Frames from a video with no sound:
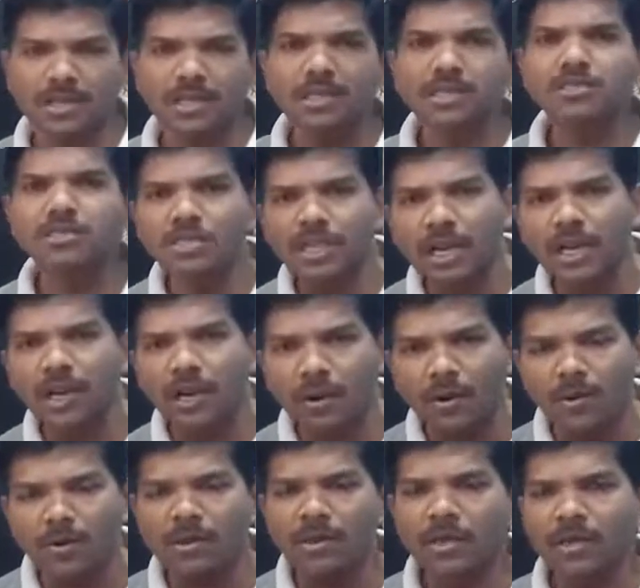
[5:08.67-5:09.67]
Still
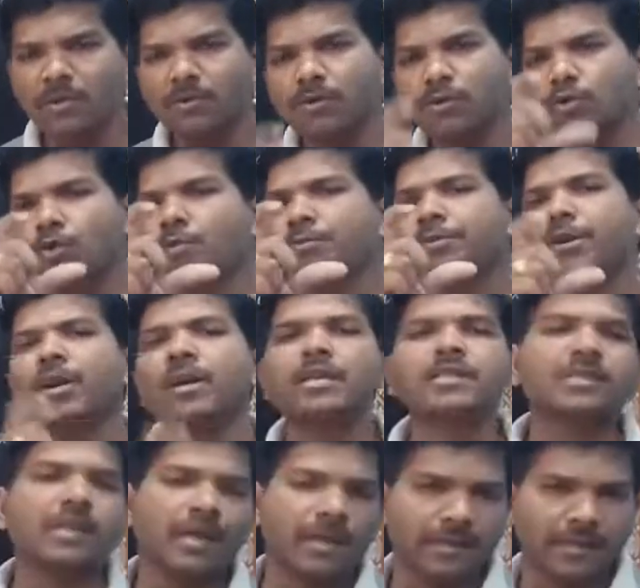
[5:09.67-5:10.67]
now, two
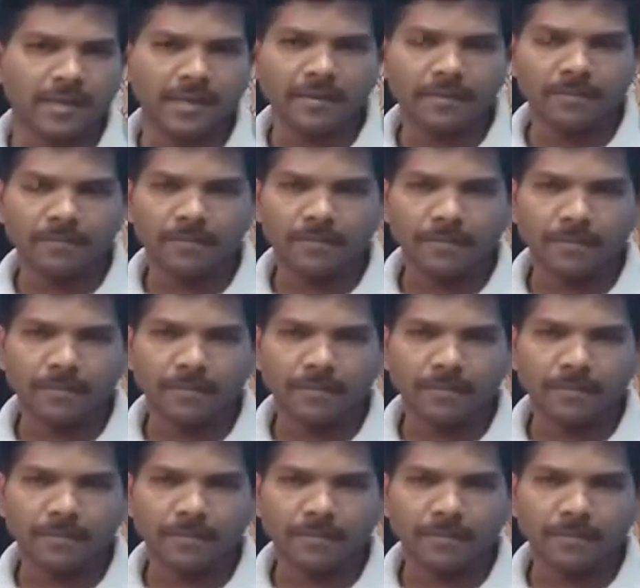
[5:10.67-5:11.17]
products are there.